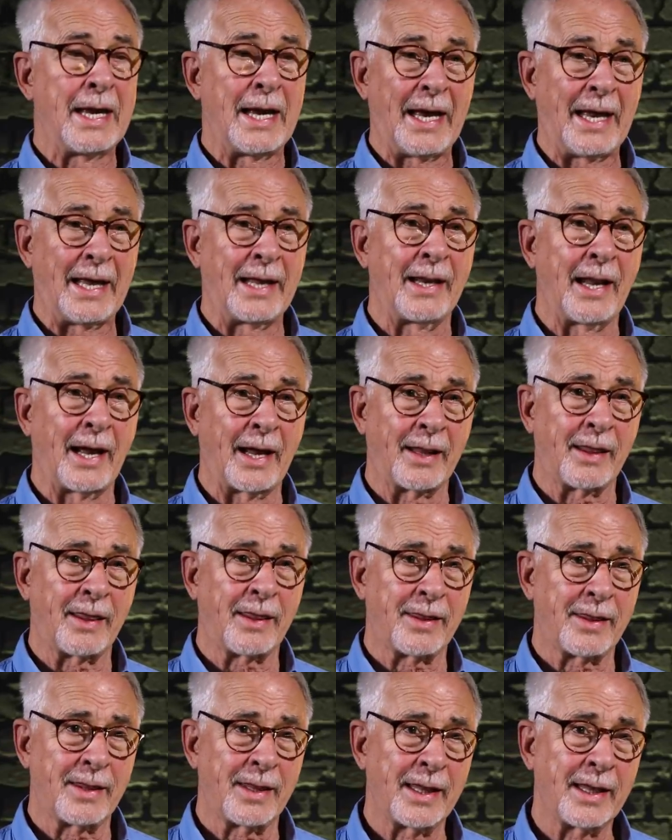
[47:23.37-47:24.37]
And I
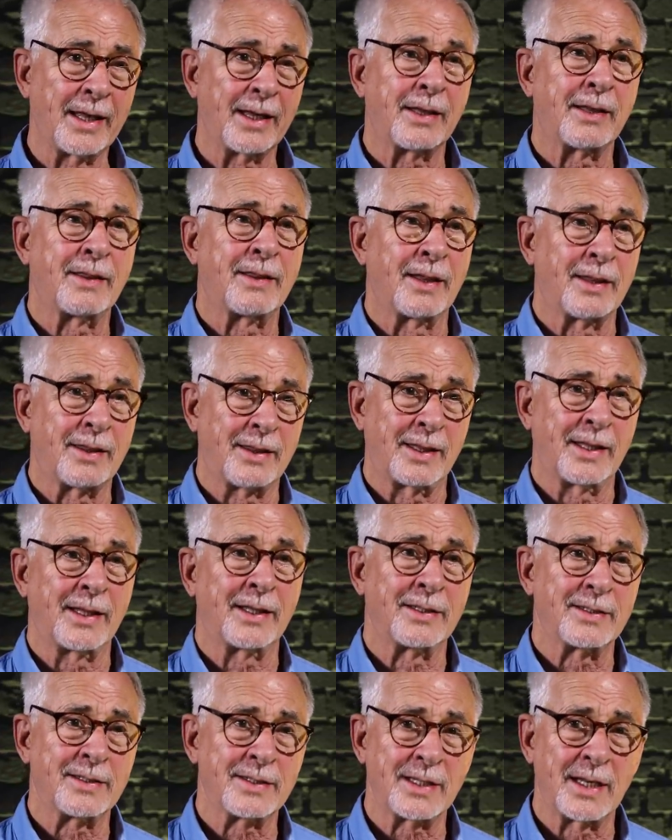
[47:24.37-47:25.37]
think the
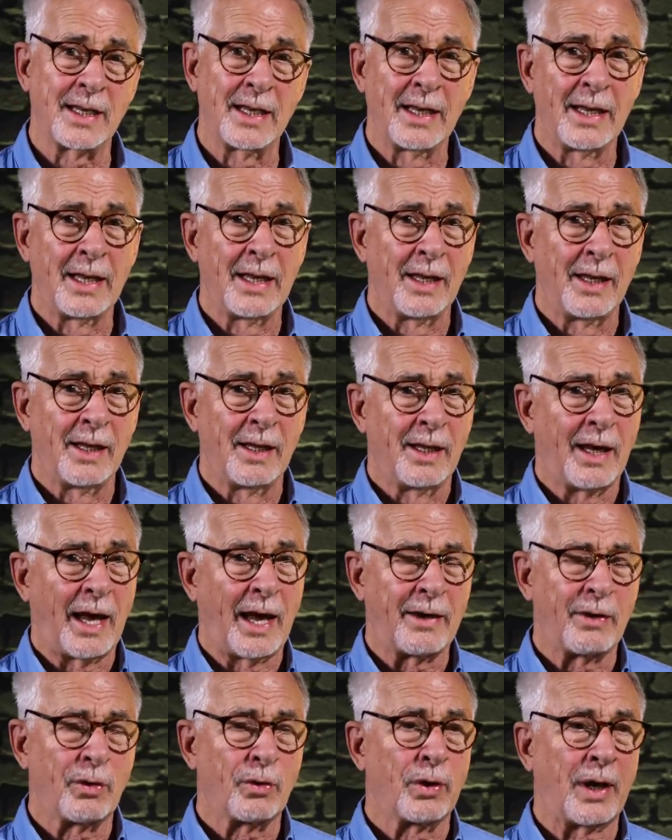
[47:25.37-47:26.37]
things
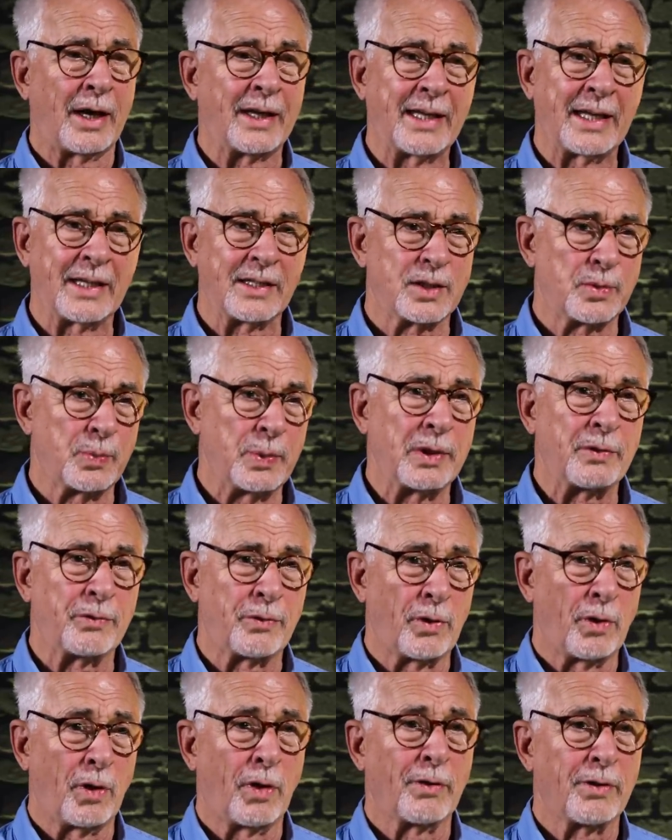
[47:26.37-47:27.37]
I don't I can't speak
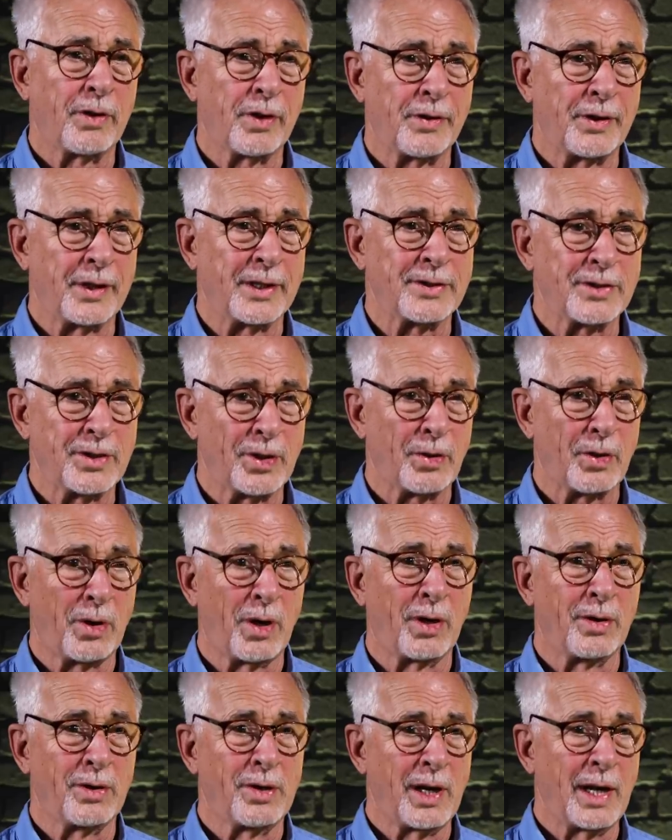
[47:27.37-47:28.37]
for all the things that are
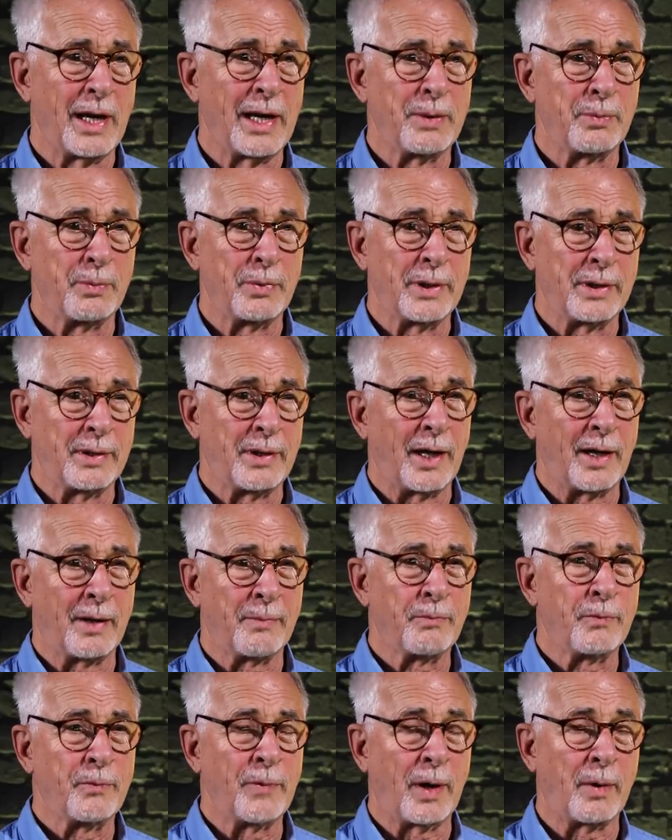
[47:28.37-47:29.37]
online, but
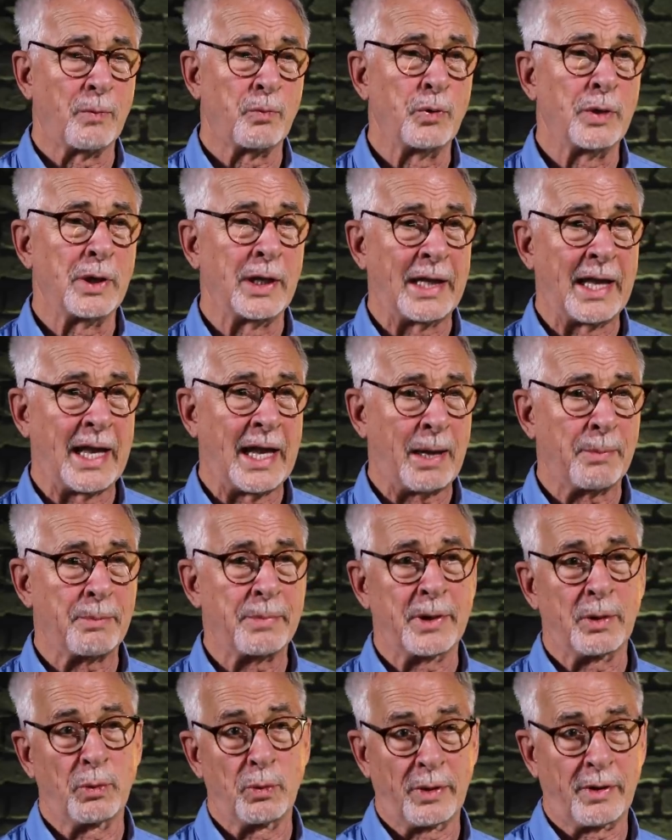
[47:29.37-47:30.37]
I'm I'm really
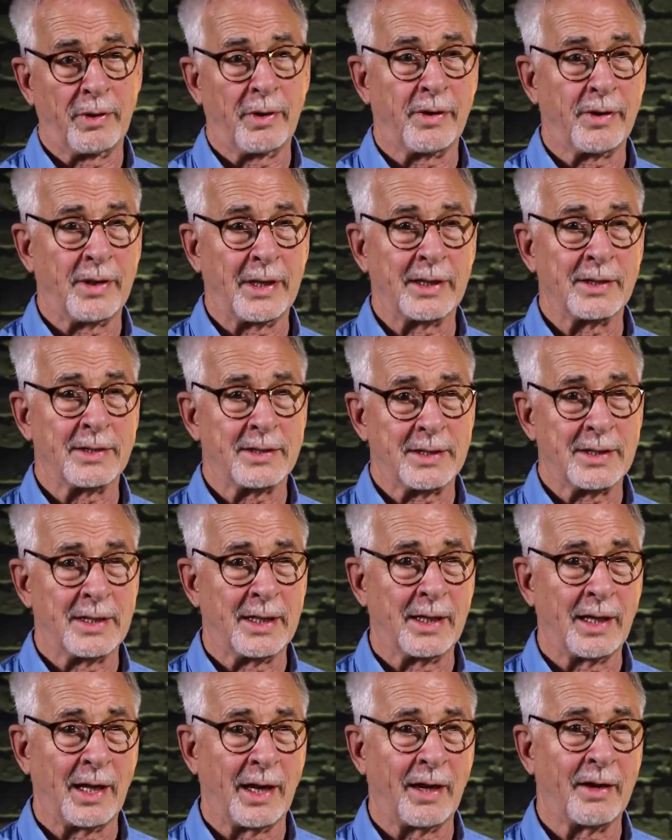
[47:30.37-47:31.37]
happy with the things
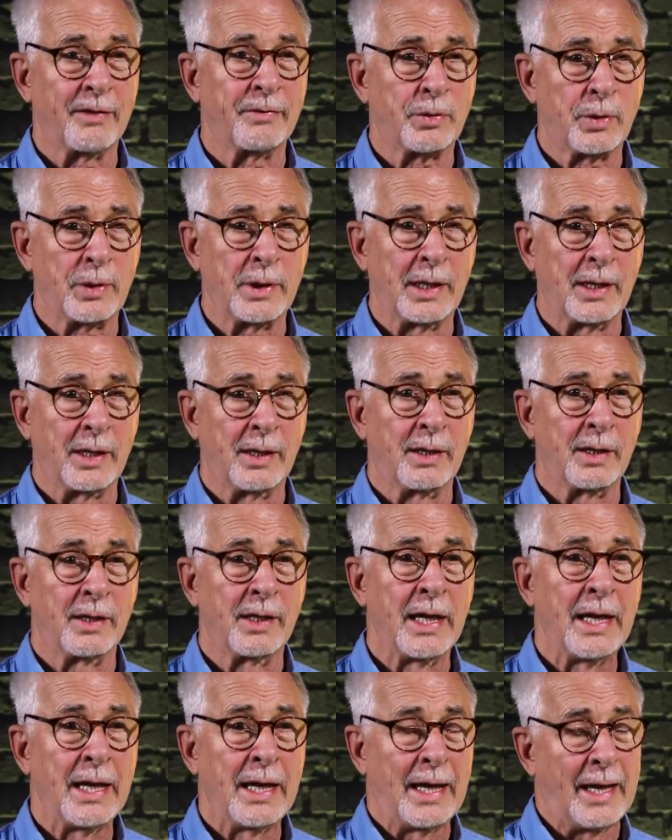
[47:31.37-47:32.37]
that I've created
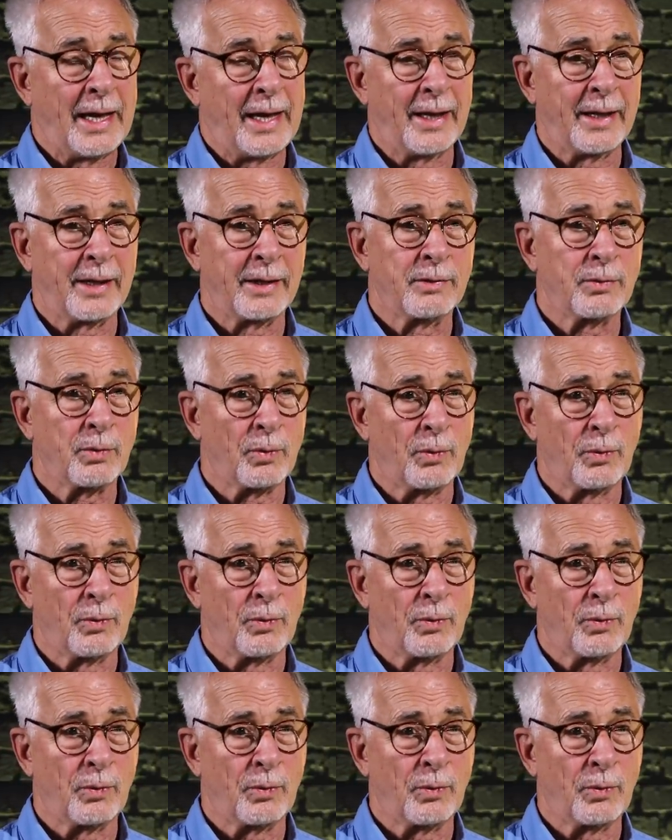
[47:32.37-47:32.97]
and